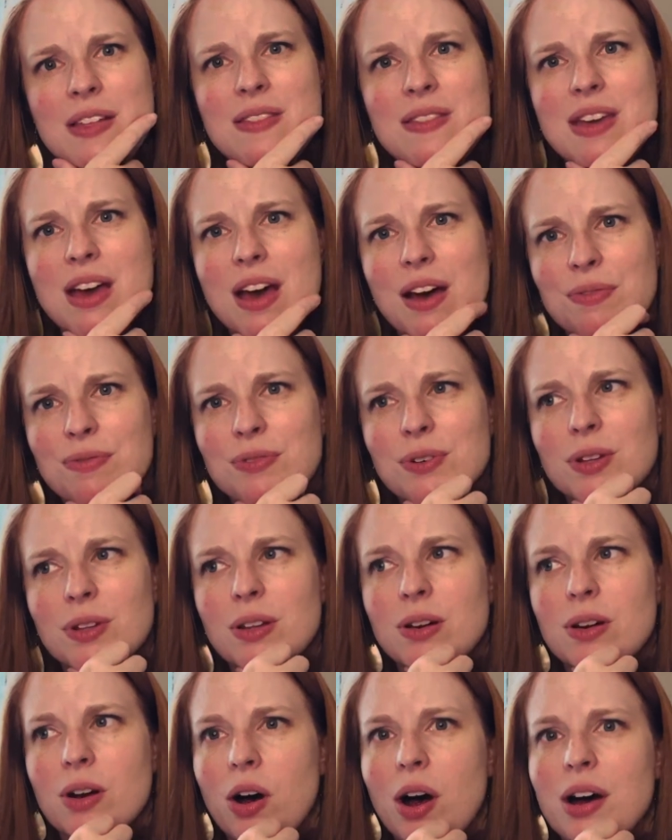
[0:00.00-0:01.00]
the effort, the
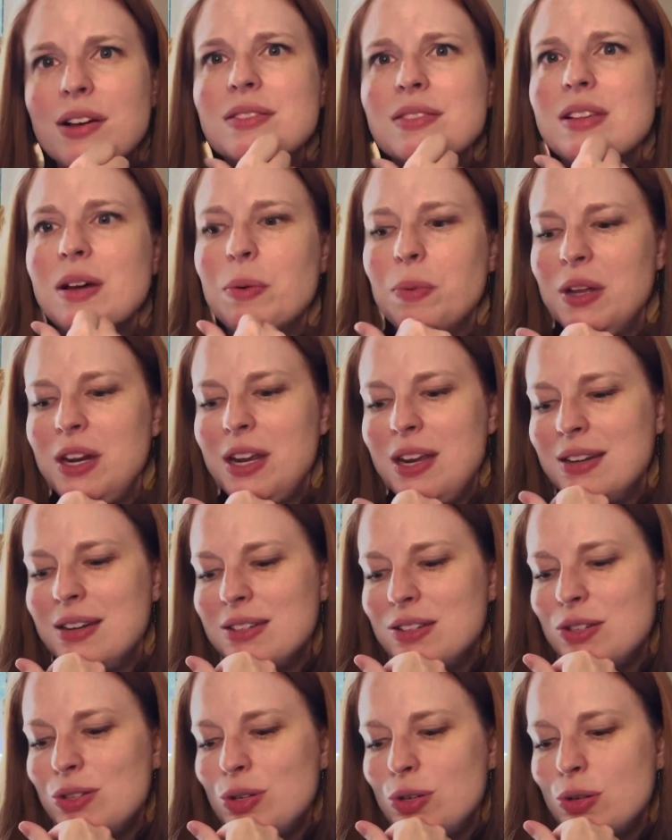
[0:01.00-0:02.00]
costs that went
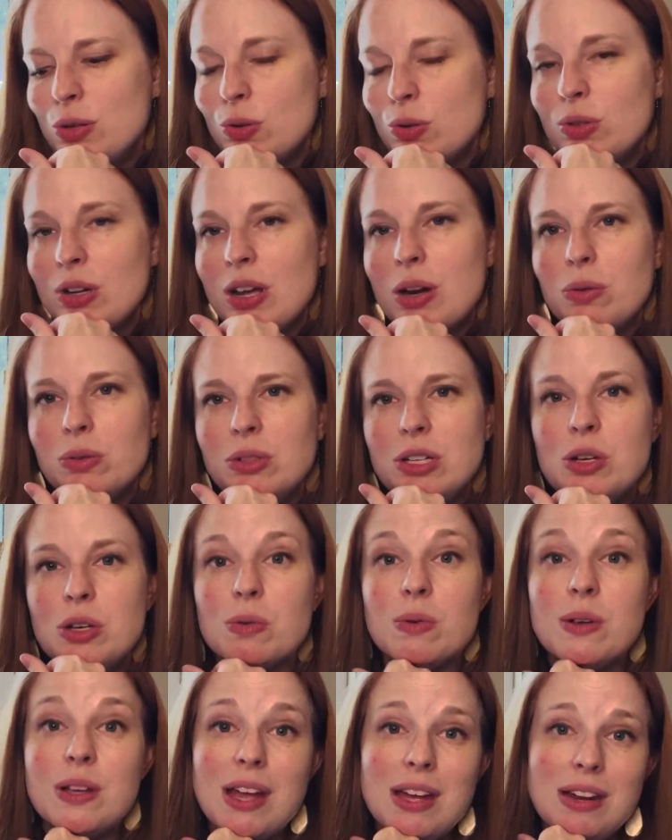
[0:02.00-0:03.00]
into not only
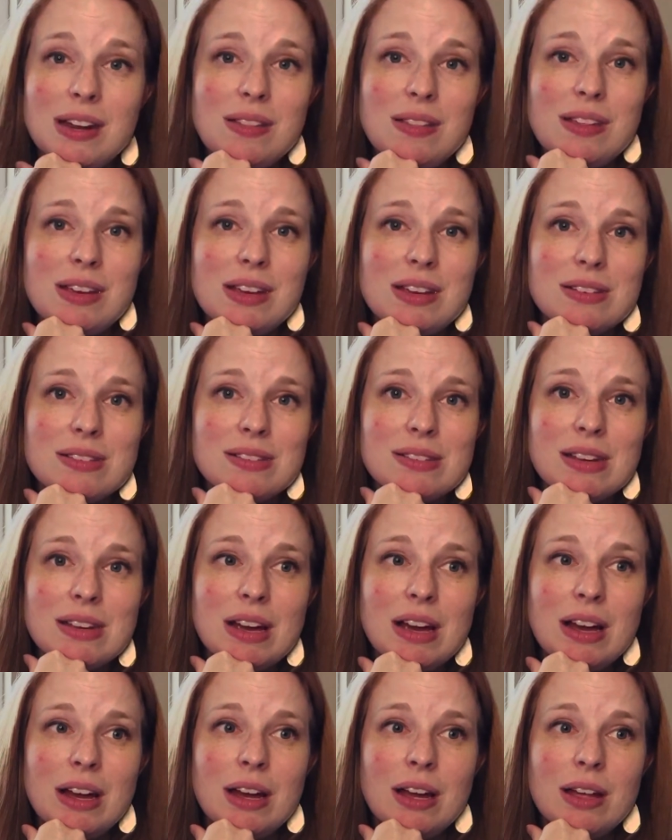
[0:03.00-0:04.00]
creating these,
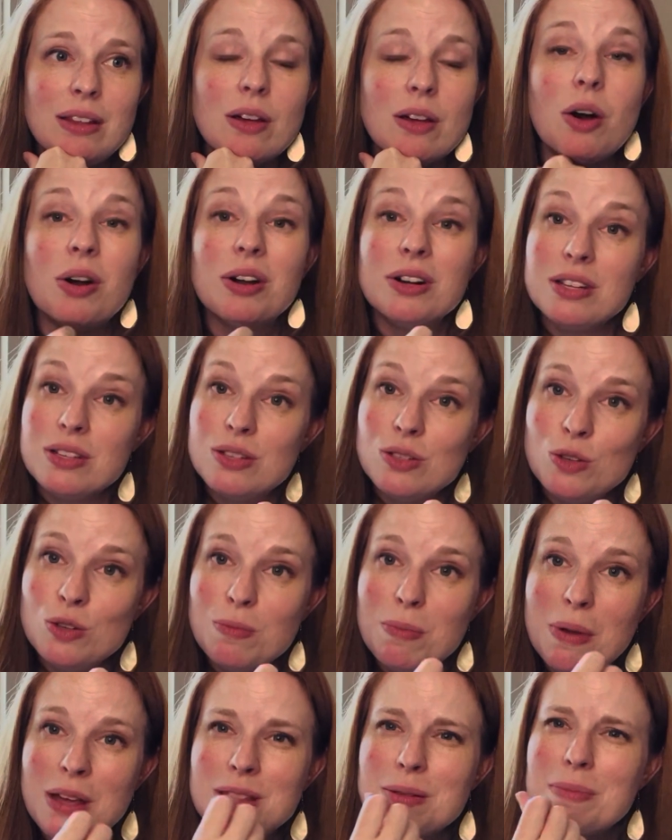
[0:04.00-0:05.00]
the artists who
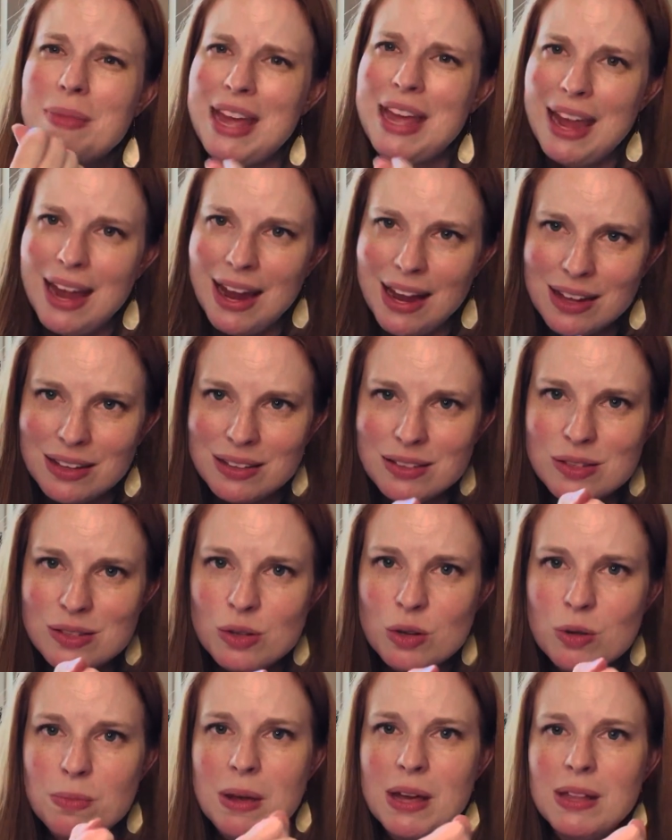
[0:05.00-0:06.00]
made them, the hands
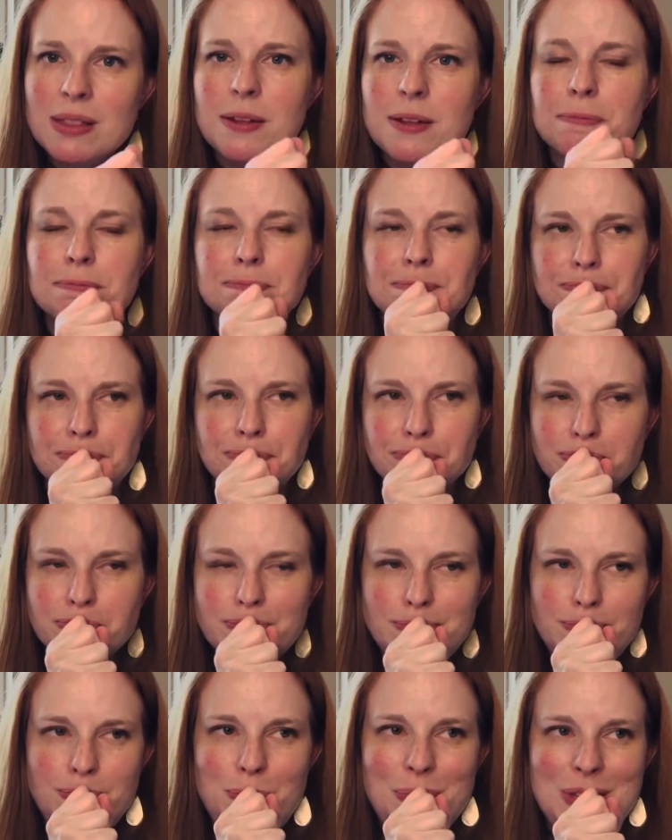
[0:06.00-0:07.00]
who made them,
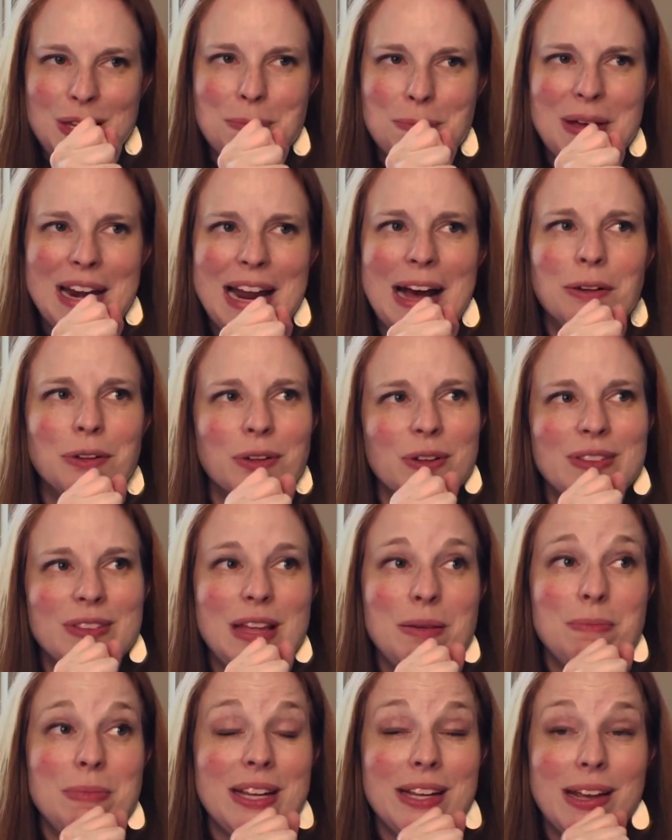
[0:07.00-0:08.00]
but how long
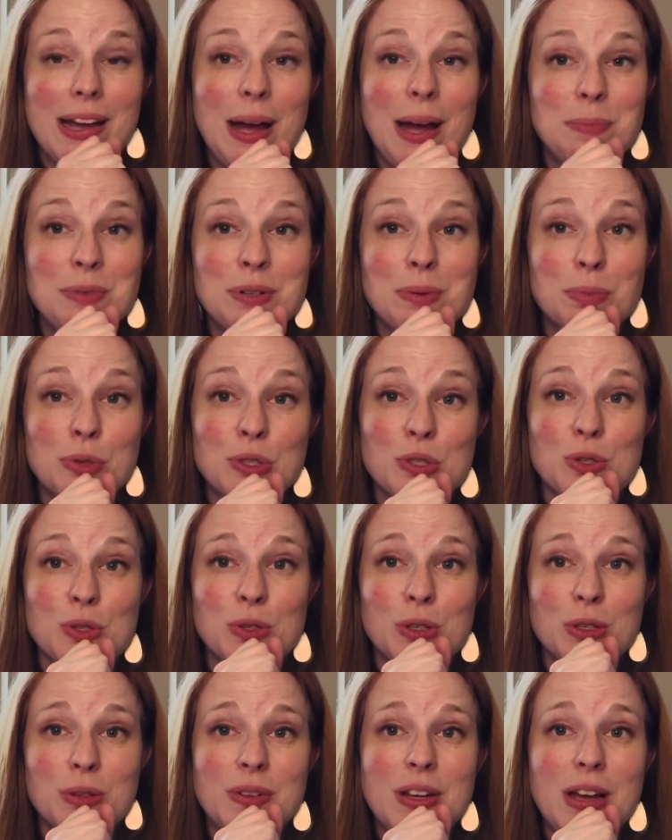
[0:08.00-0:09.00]
they've been kept and
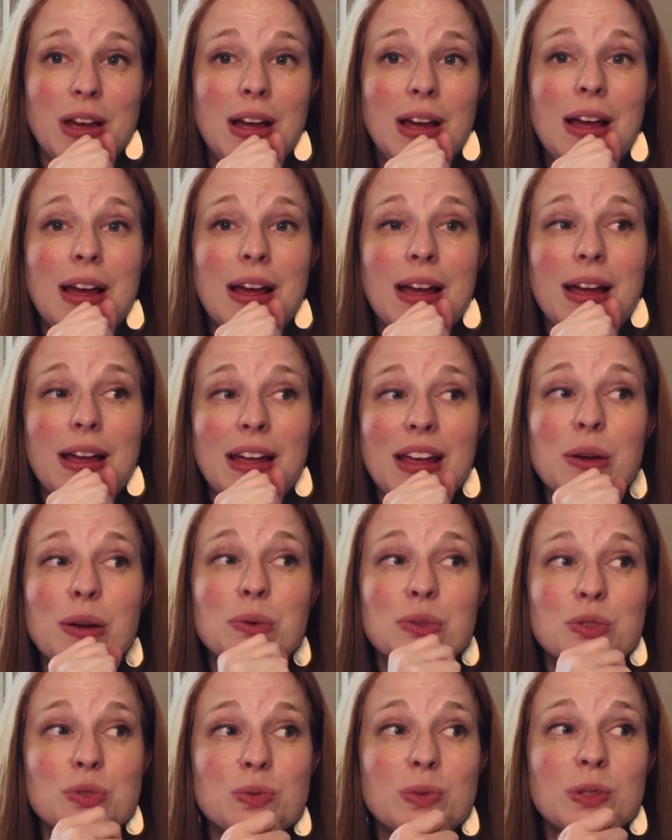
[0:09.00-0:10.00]
preserved. It
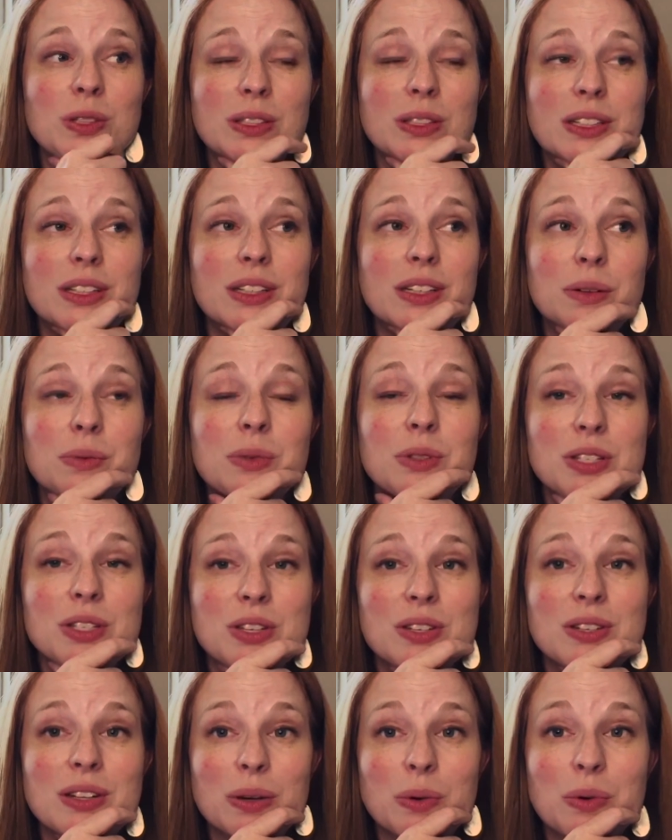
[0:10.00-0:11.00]
really
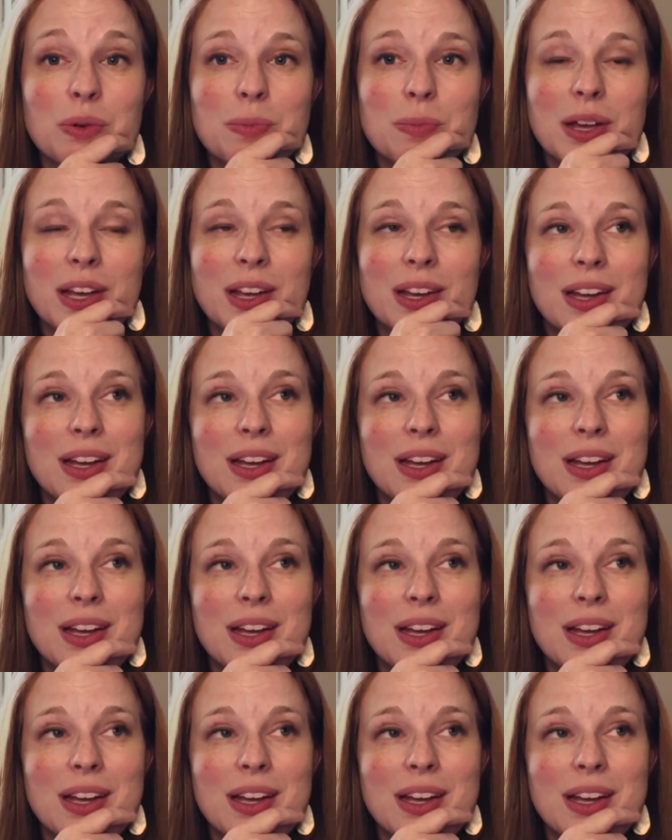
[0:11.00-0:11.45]
stuck with me.